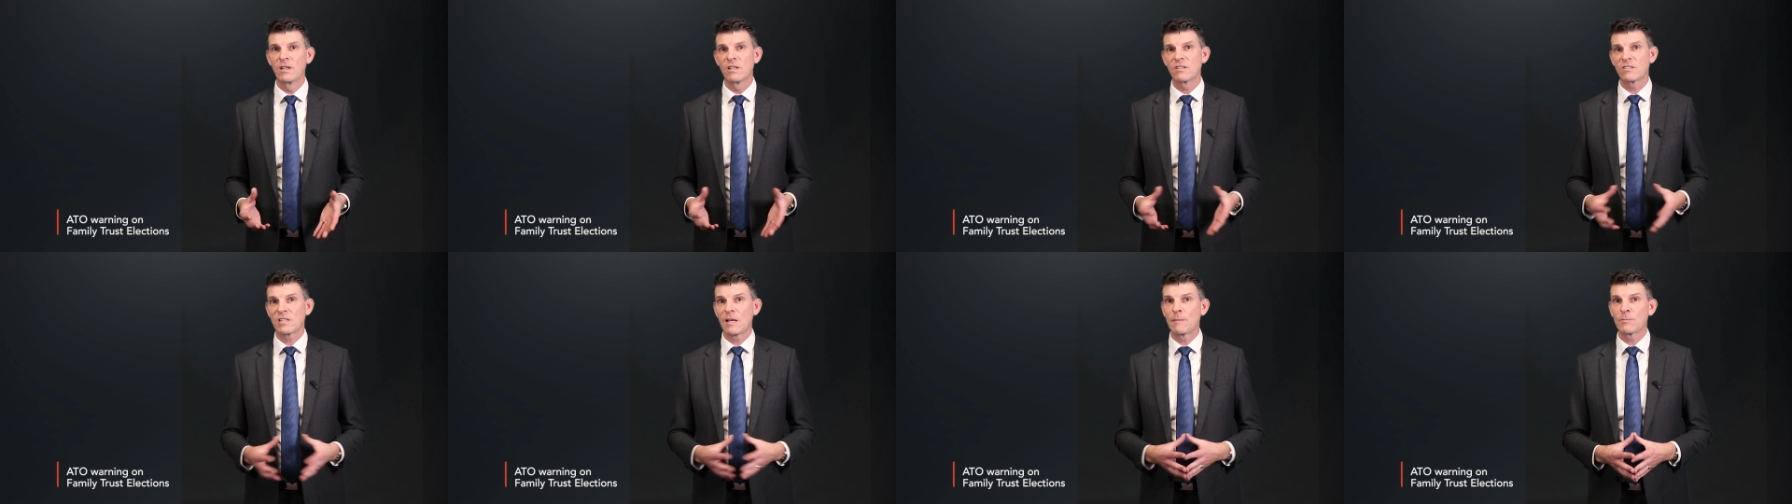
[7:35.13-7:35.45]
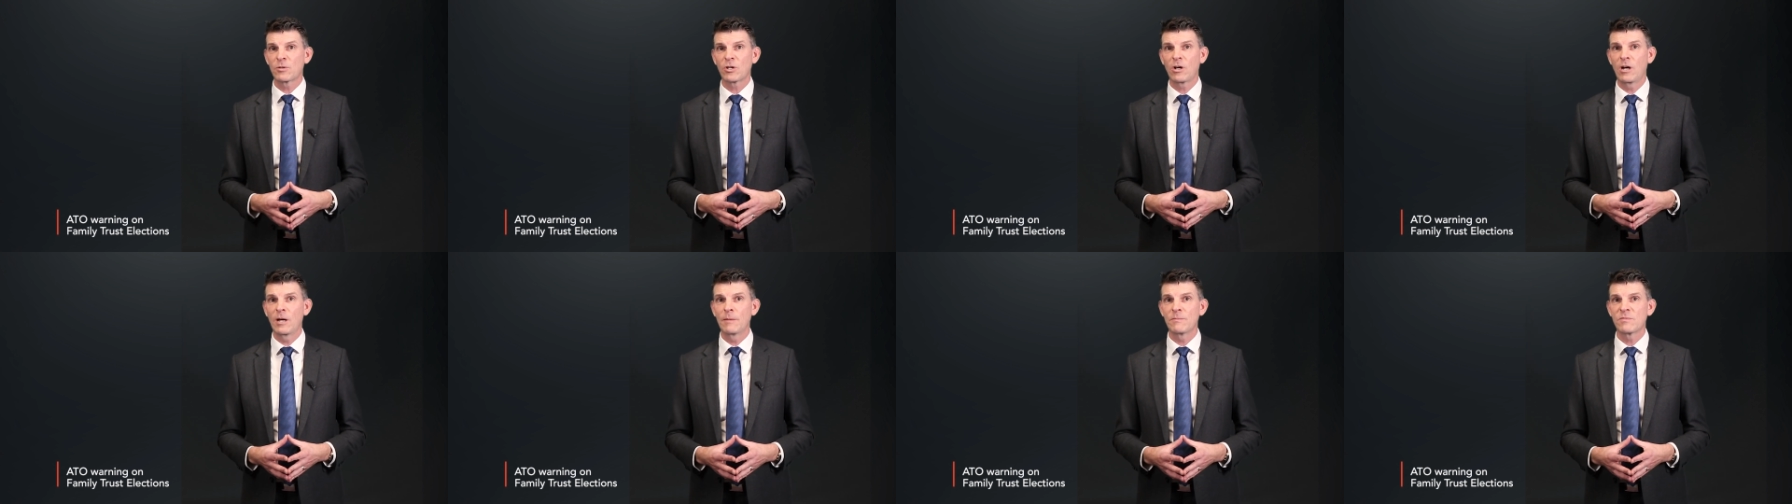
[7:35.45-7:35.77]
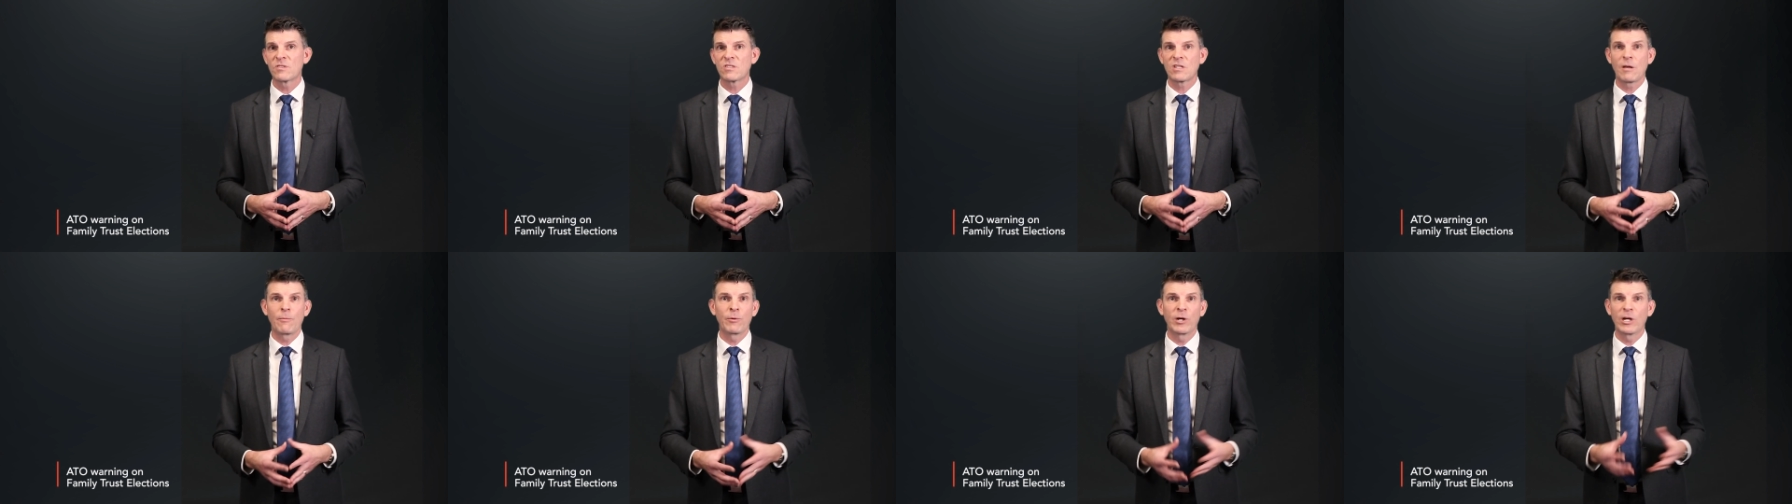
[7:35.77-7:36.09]
Sometimes
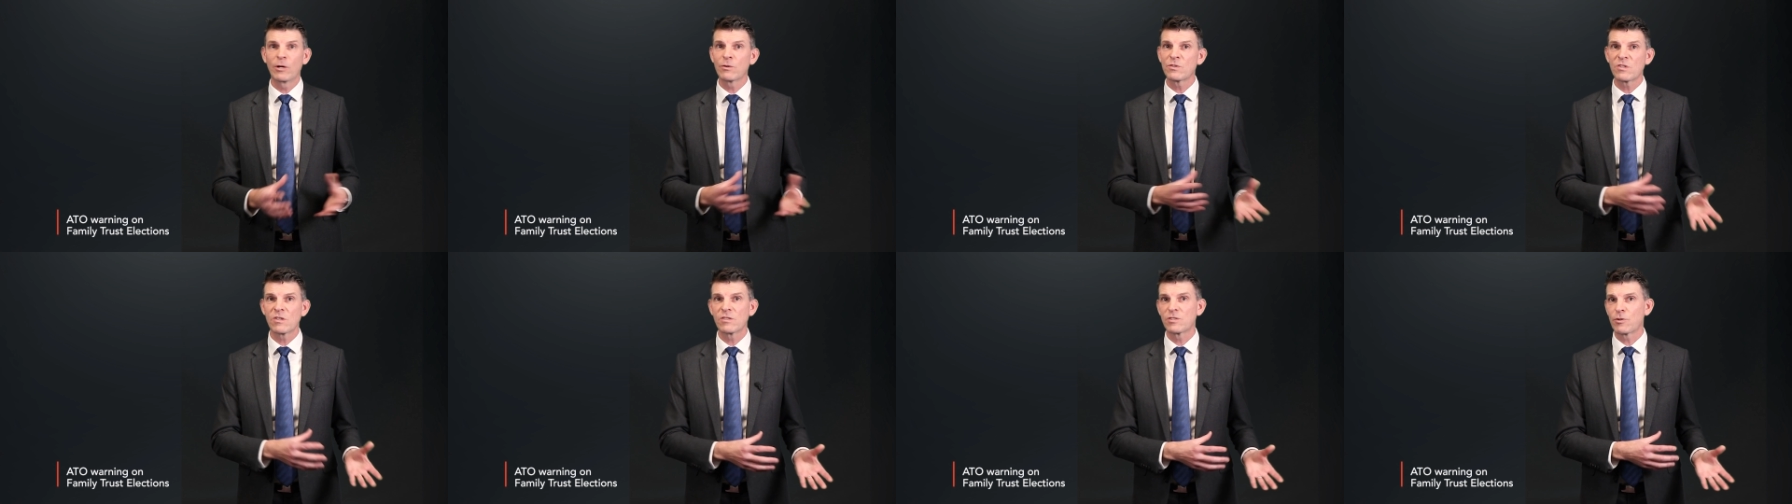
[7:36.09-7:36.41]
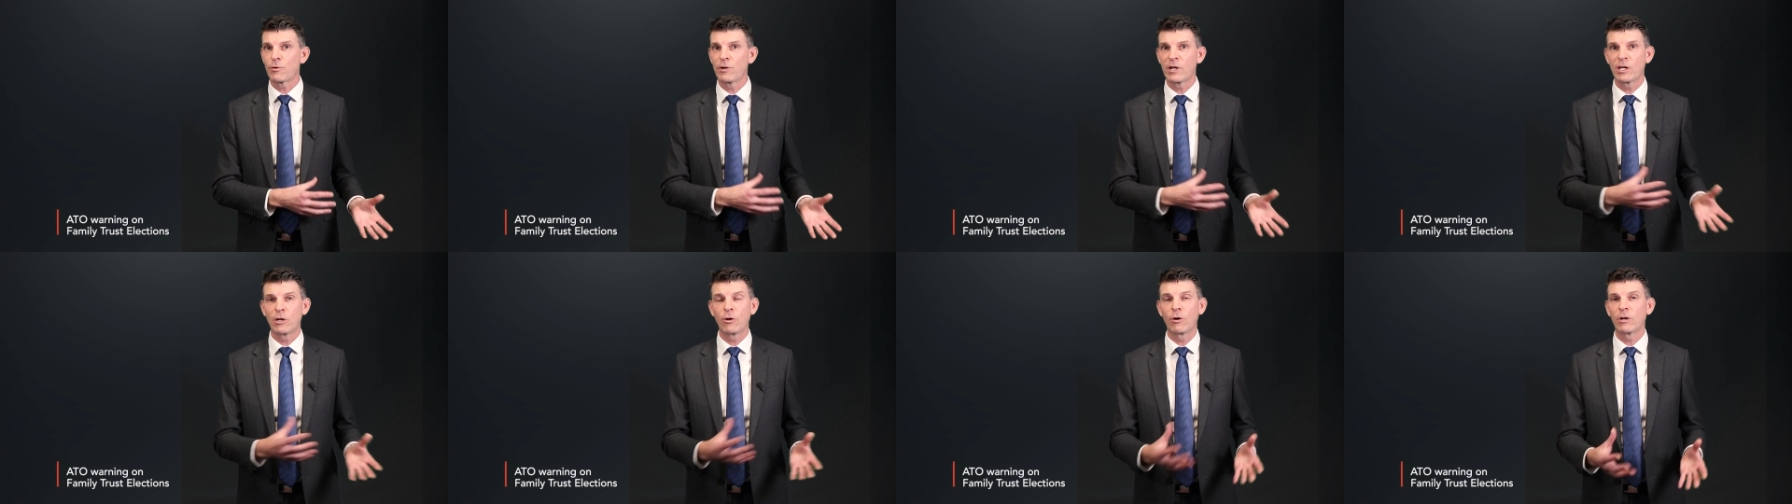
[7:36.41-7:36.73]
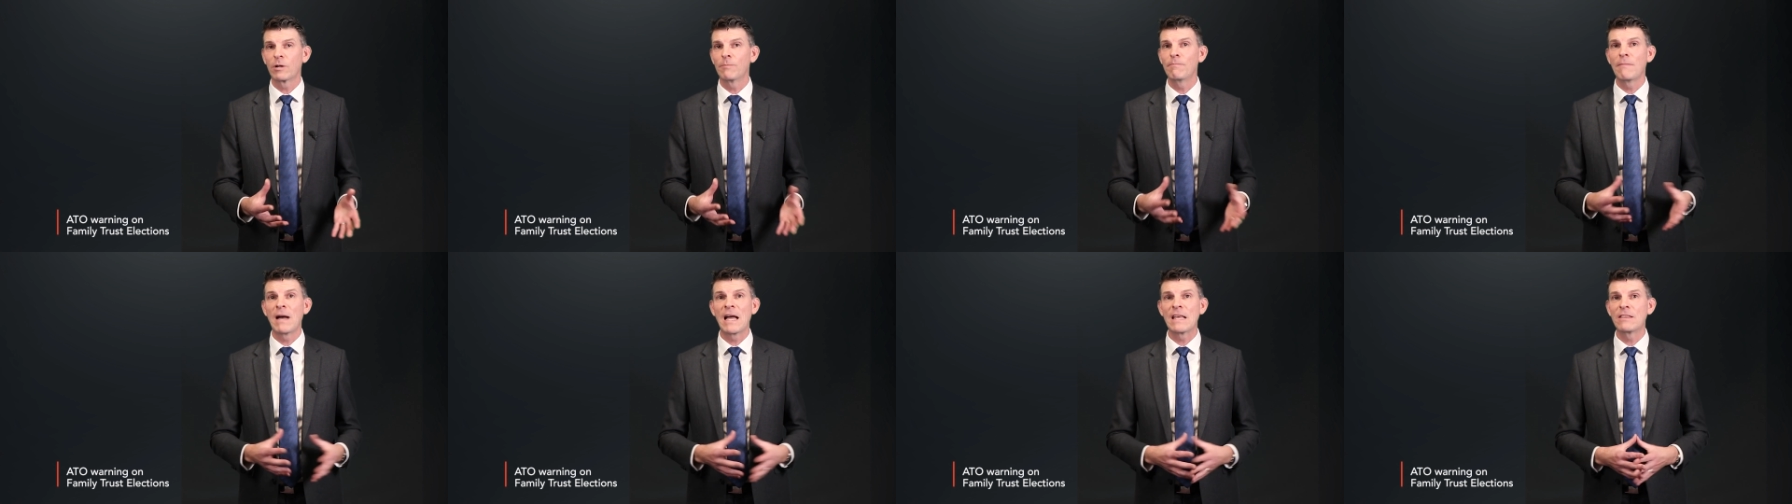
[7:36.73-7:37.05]
someone else has already gone
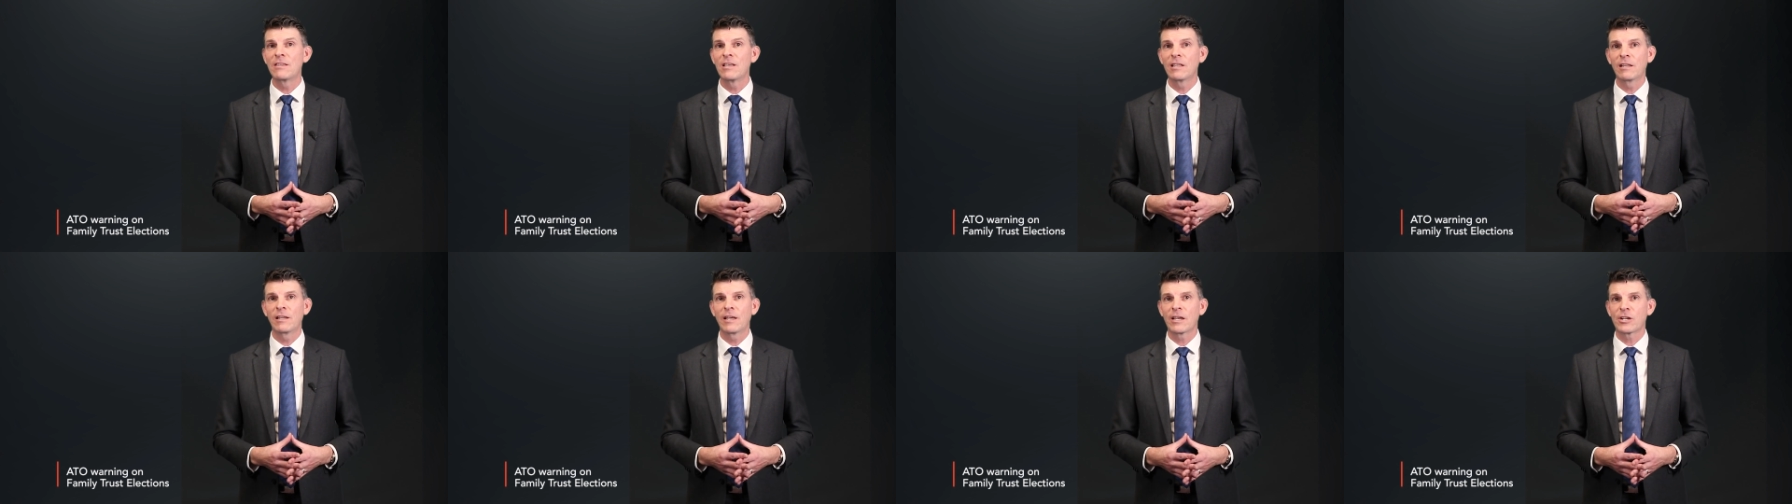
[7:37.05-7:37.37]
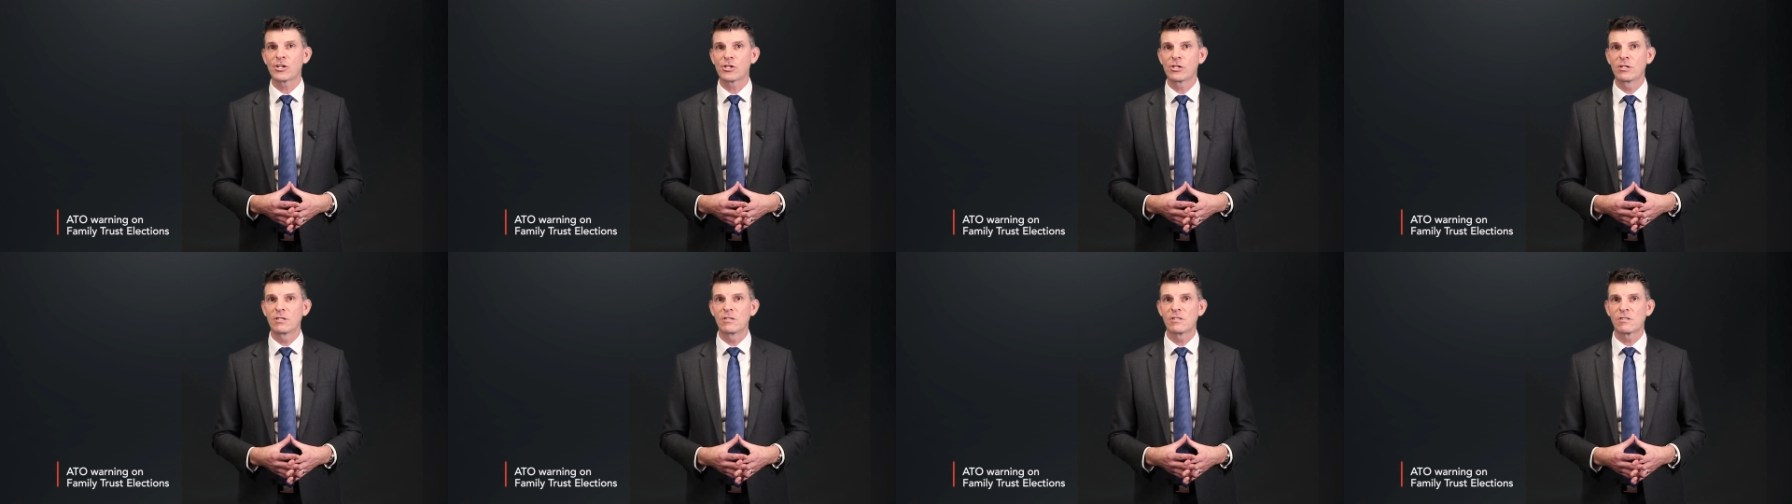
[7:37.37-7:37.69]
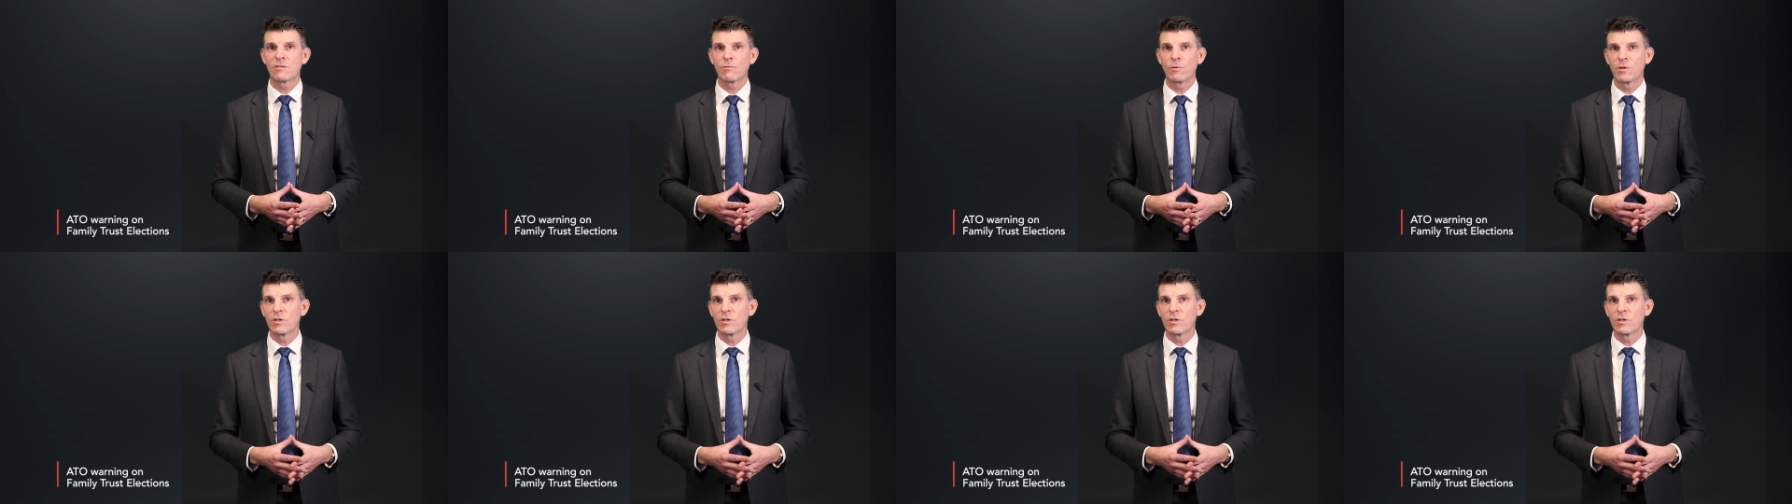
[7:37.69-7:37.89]
and made the elections